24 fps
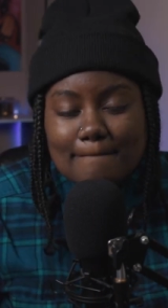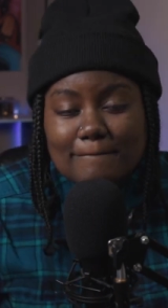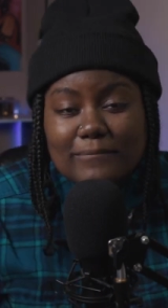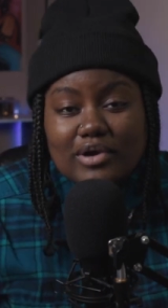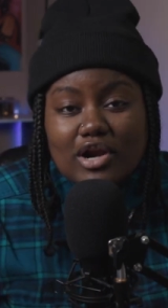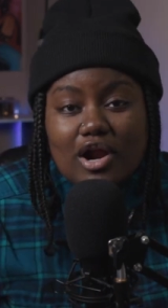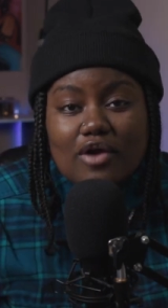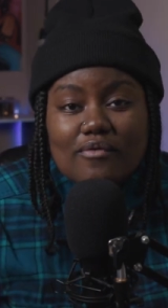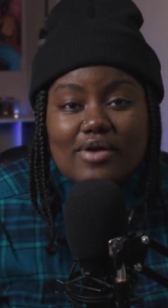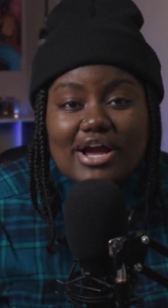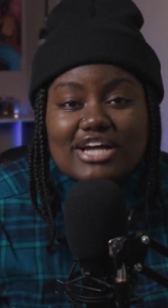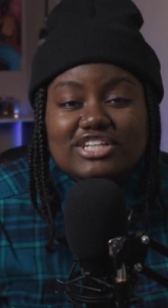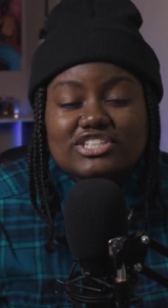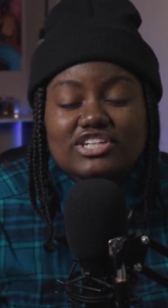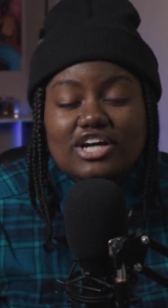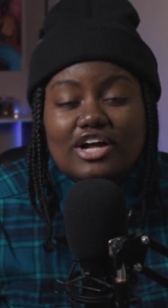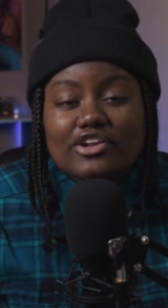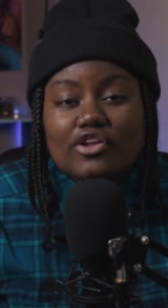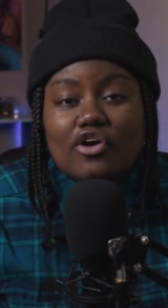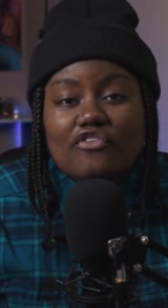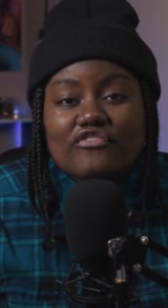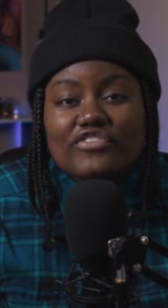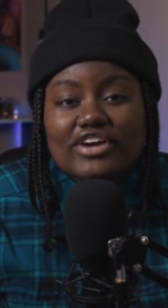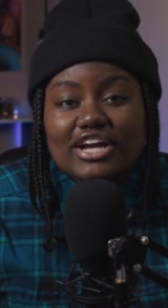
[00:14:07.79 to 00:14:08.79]
But all right,
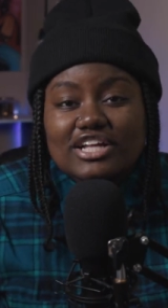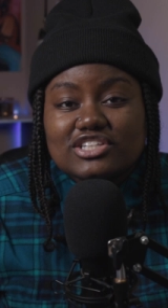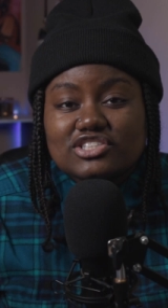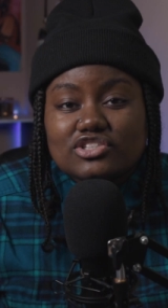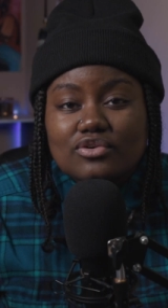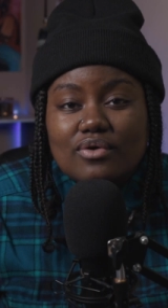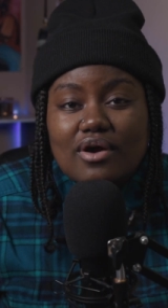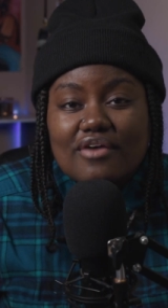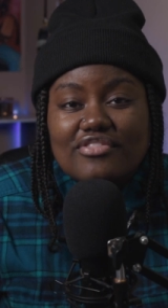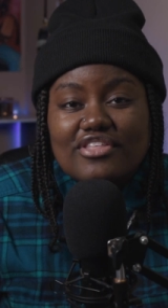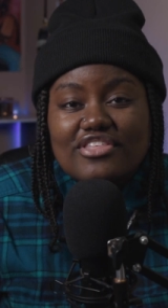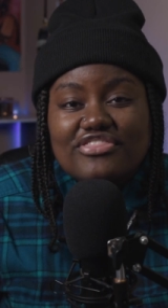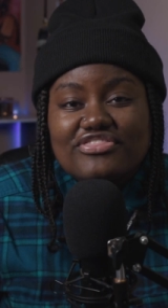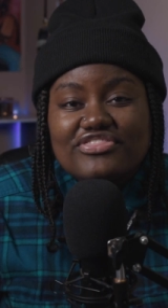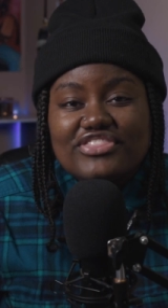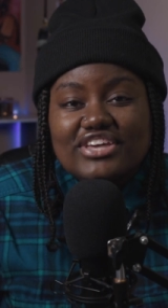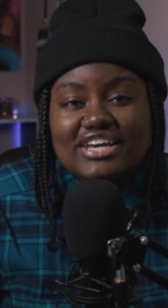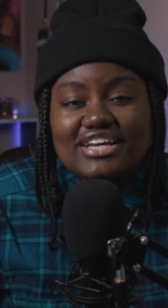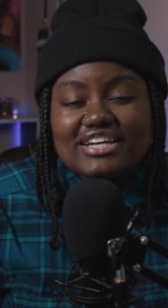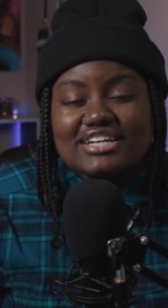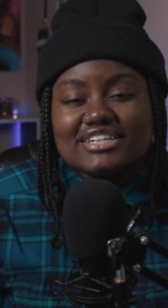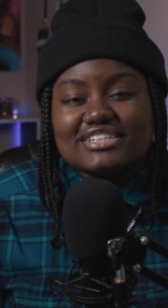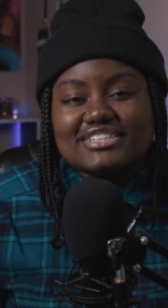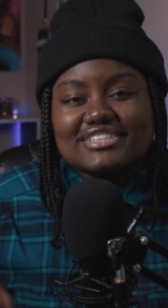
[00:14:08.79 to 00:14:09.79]
y'all, don't forget to do all the
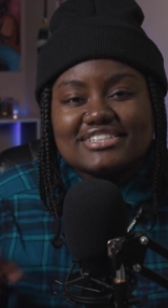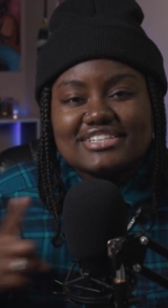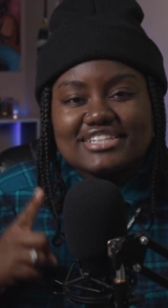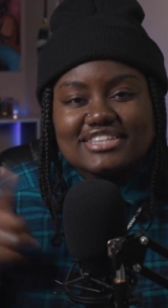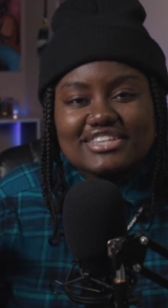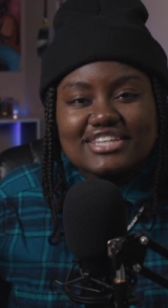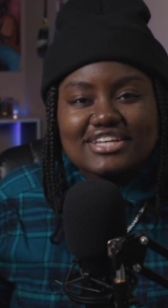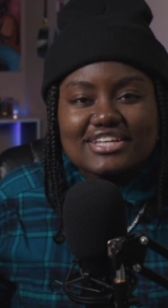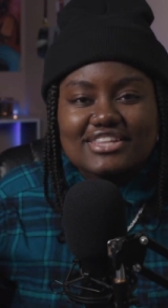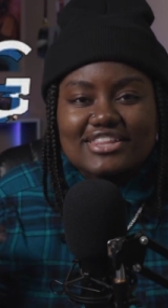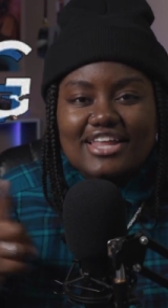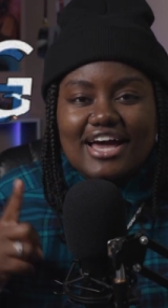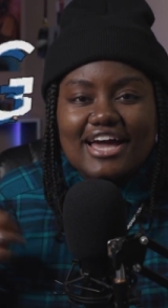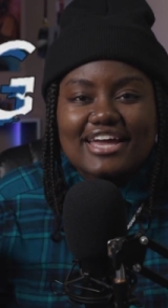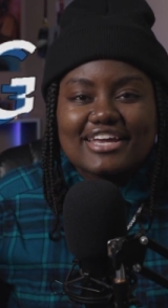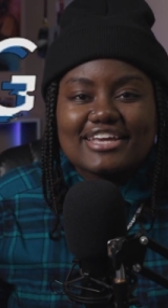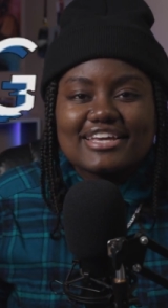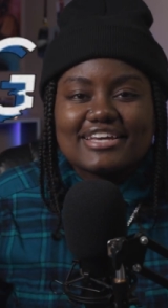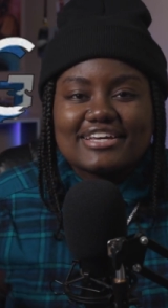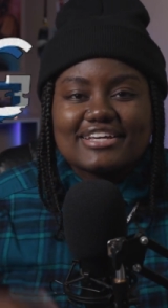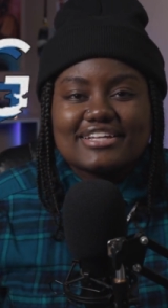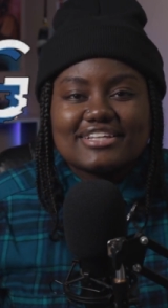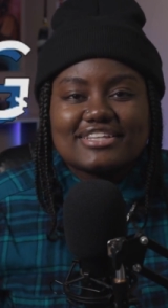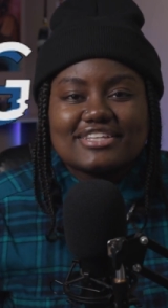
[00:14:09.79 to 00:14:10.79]
things, the
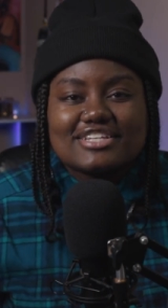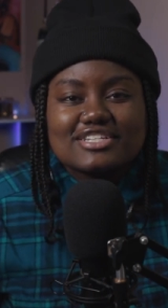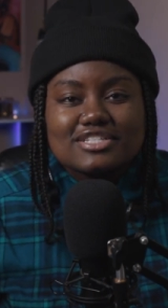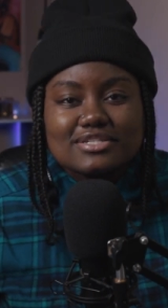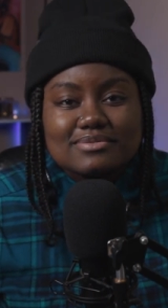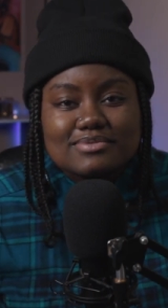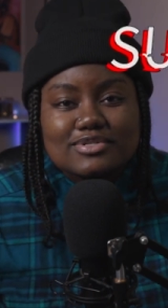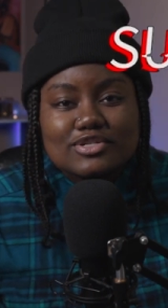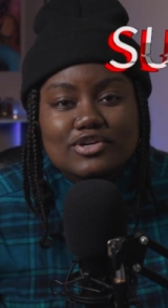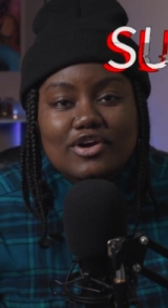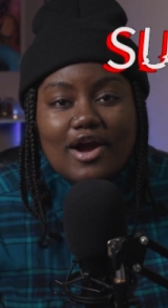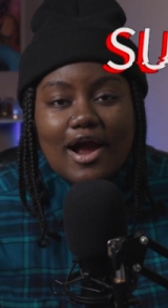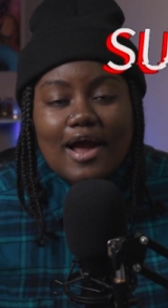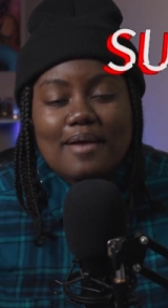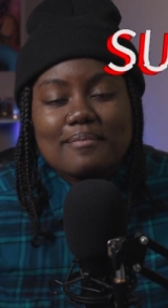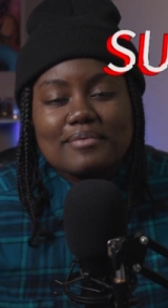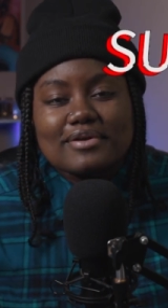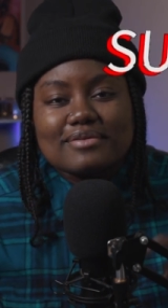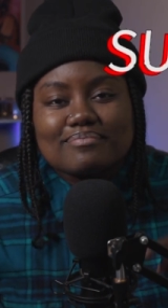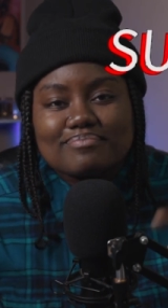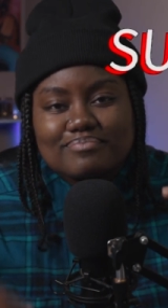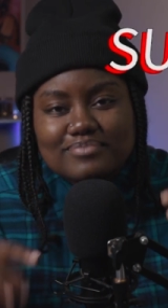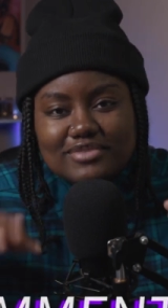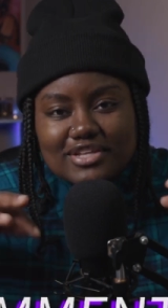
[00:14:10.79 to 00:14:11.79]
liking, the
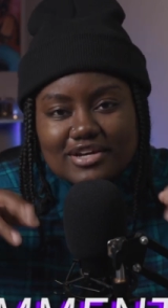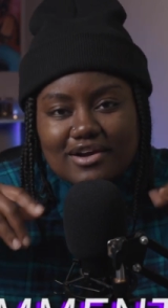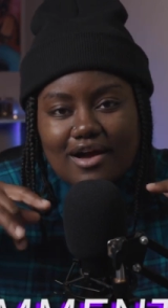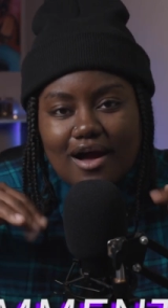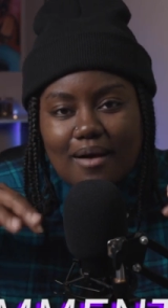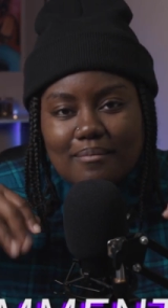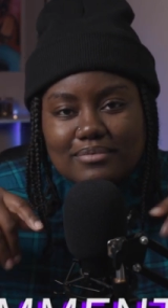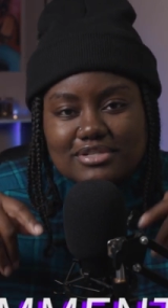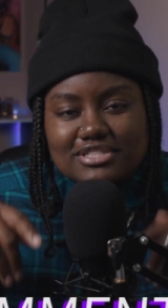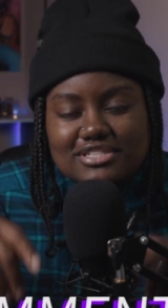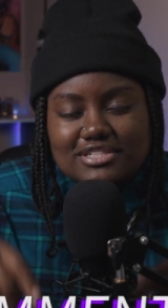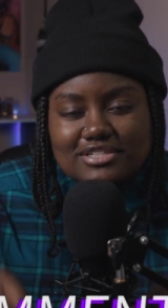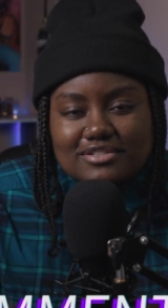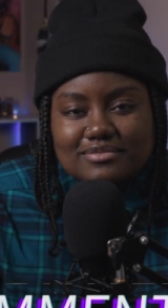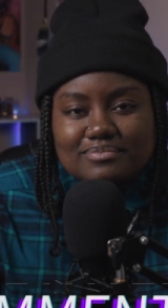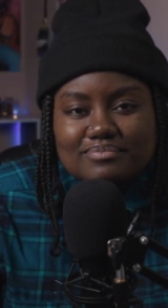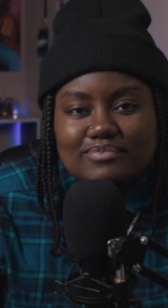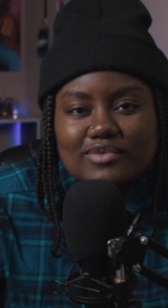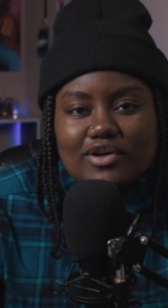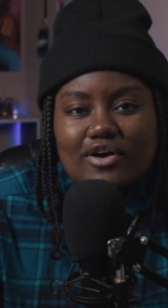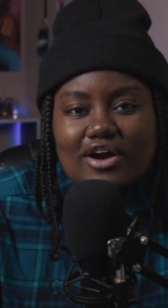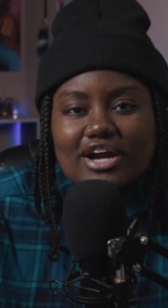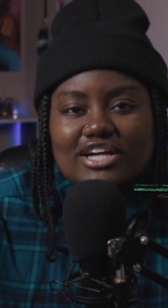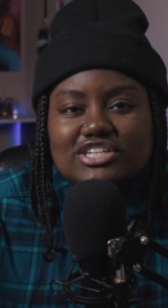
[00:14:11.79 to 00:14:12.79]
subscribing, the commenting.
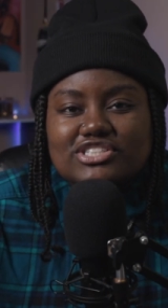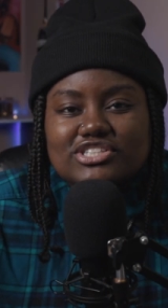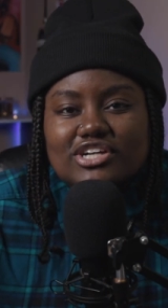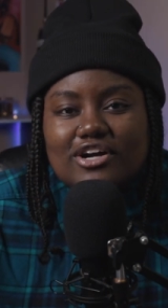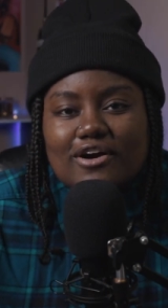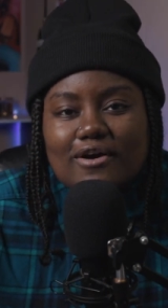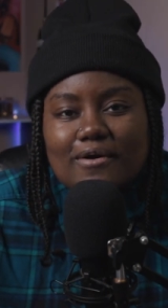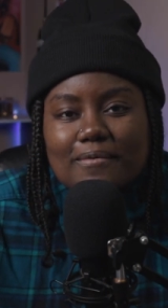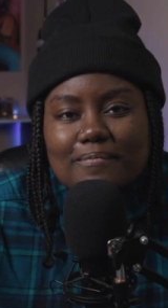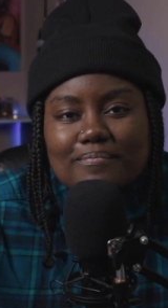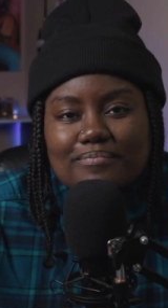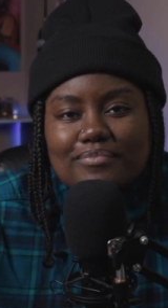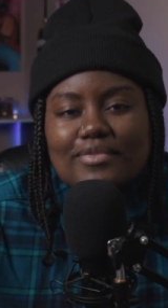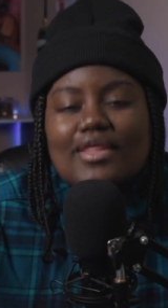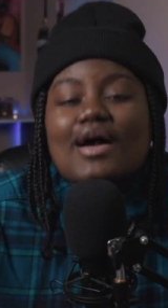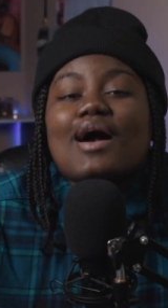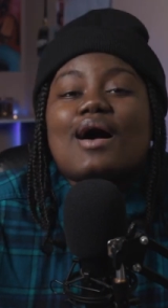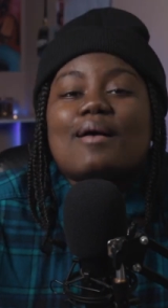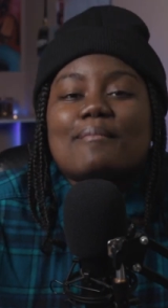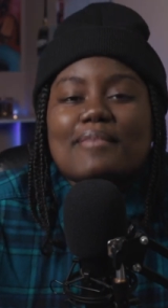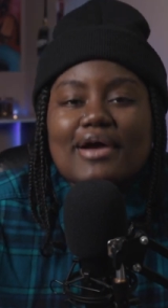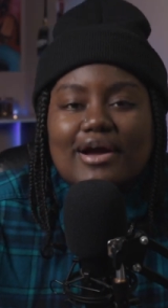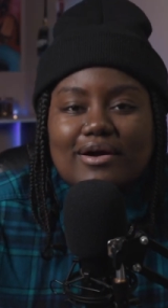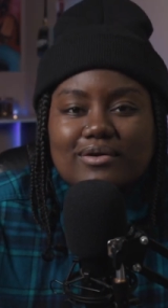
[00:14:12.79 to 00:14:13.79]
All right, y'all,
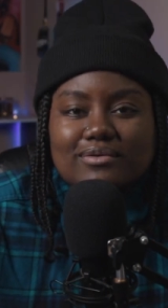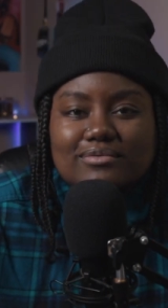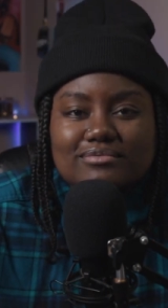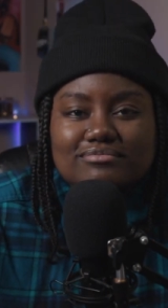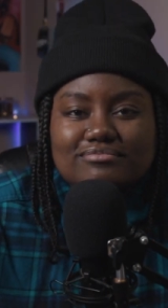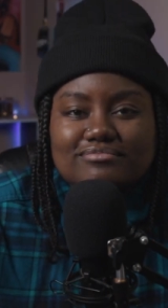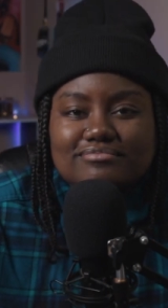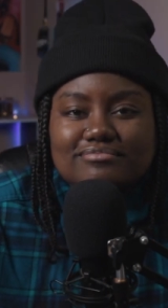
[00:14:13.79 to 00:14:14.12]
I'm out.